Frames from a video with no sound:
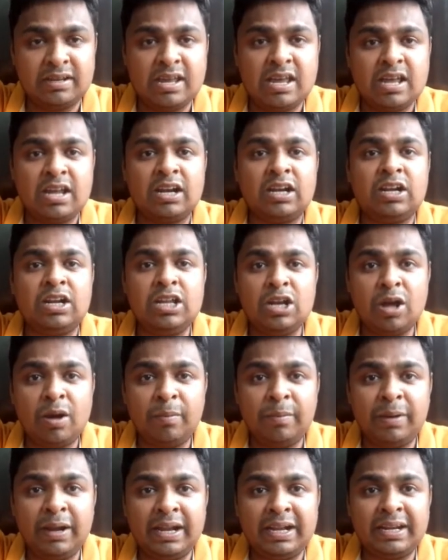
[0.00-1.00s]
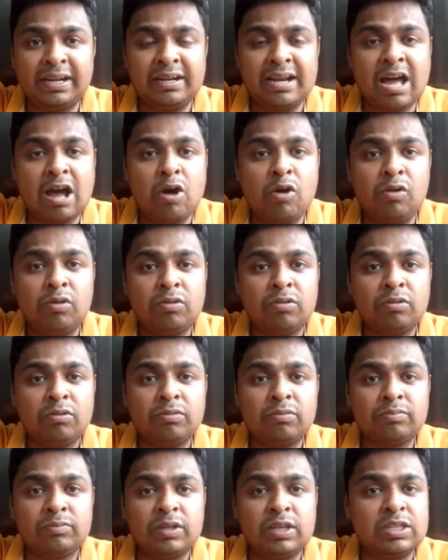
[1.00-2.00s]
Denominator now
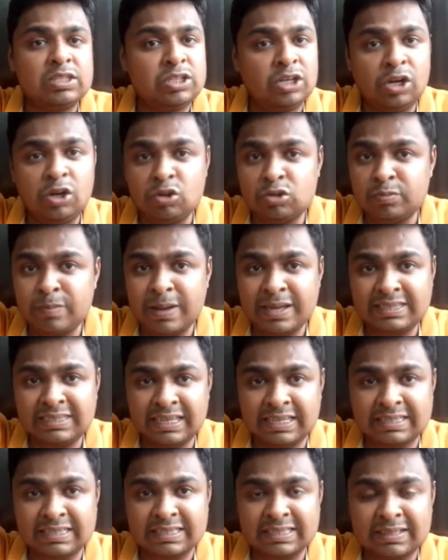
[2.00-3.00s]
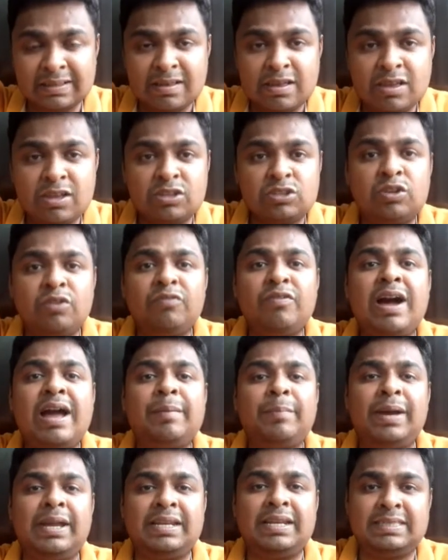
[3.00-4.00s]
is reduced by 6. So y
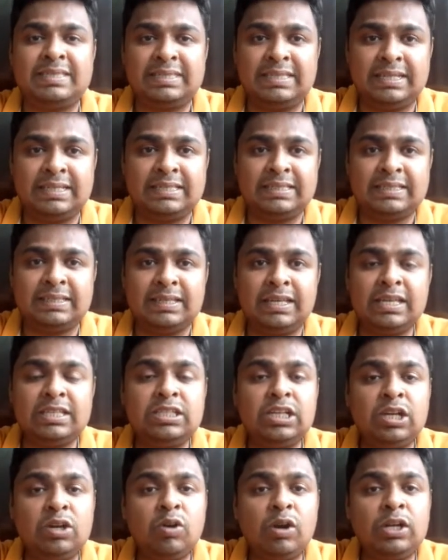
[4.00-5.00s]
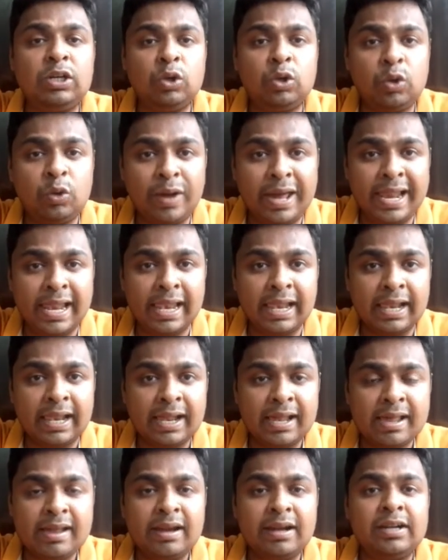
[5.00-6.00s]
minus 6 is equal to 12.
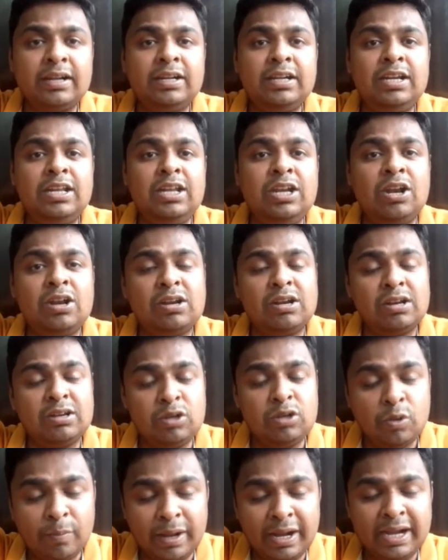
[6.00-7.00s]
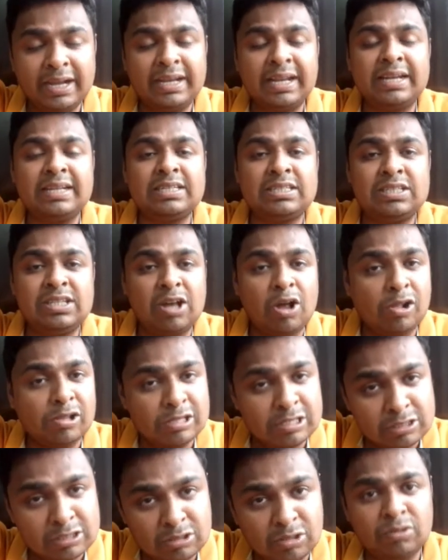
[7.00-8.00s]
Numerator is
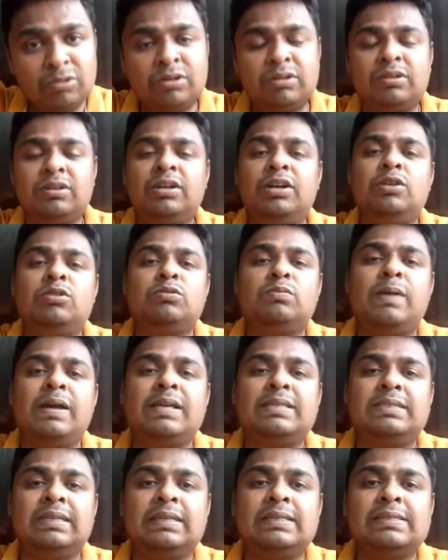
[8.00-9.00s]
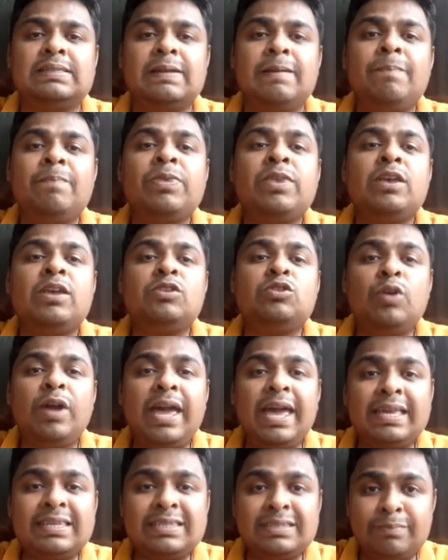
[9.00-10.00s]
also reduced by 6. So
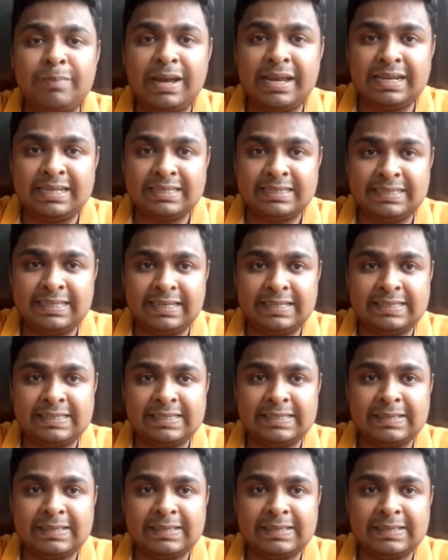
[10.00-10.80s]
x minus 6.